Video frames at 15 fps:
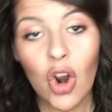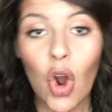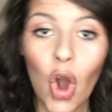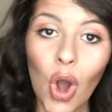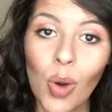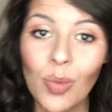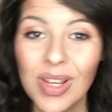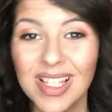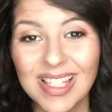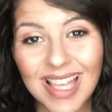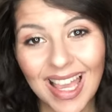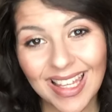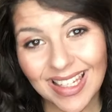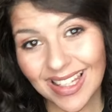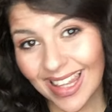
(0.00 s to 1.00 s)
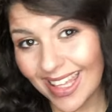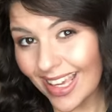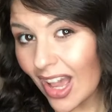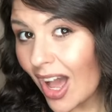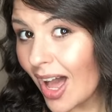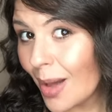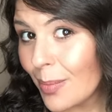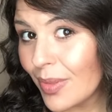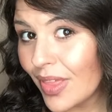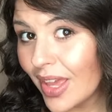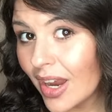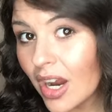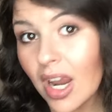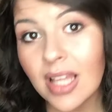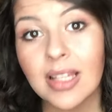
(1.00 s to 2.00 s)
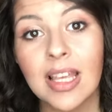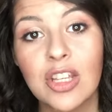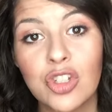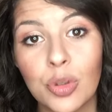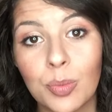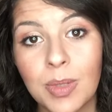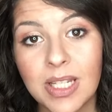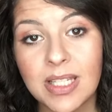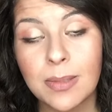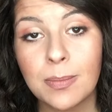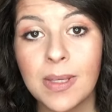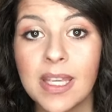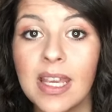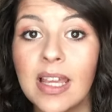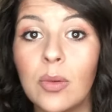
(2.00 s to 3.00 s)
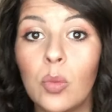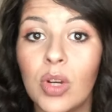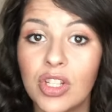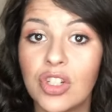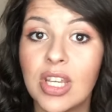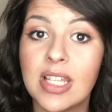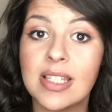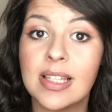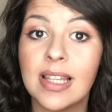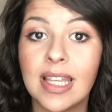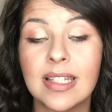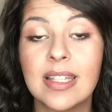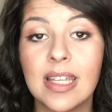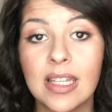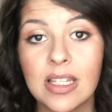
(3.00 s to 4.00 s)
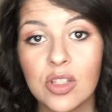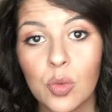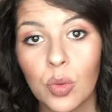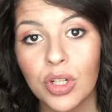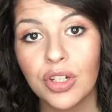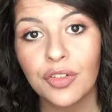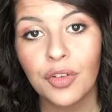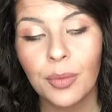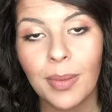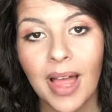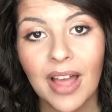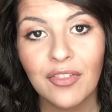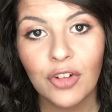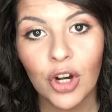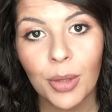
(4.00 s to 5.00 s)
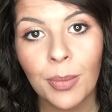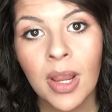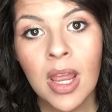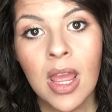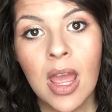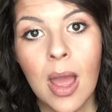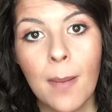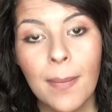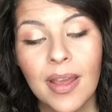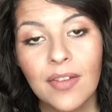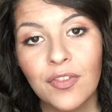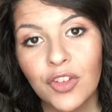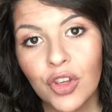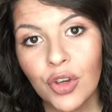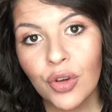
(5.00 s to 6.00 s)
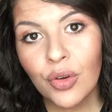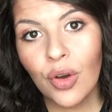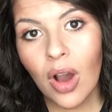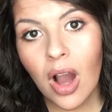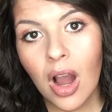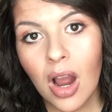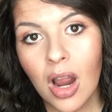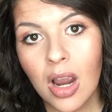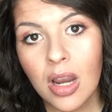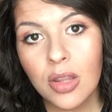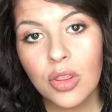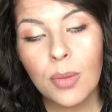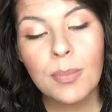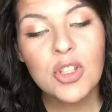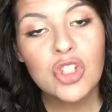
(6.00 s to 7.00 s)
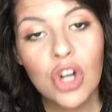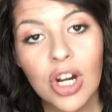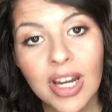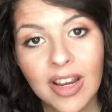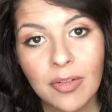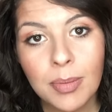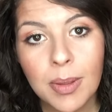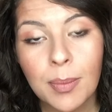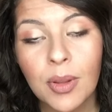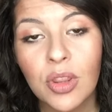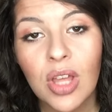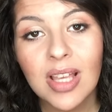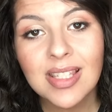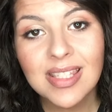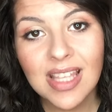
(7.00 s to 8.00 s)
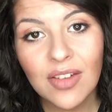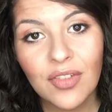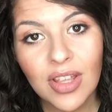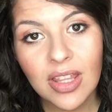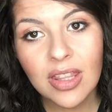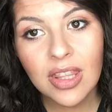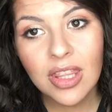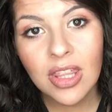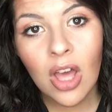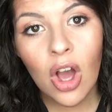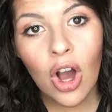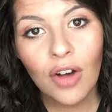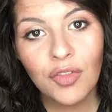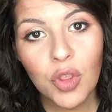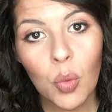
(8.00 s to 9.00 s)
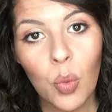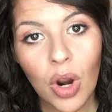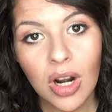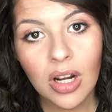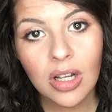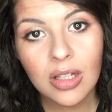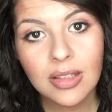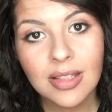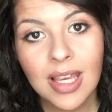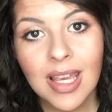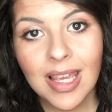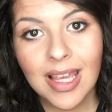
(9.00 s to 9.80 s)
are always kind of like up there, unless you're B2B, in which case LinkedIn is a wonderful platform. But if you are, the majority of people, a seventh of the world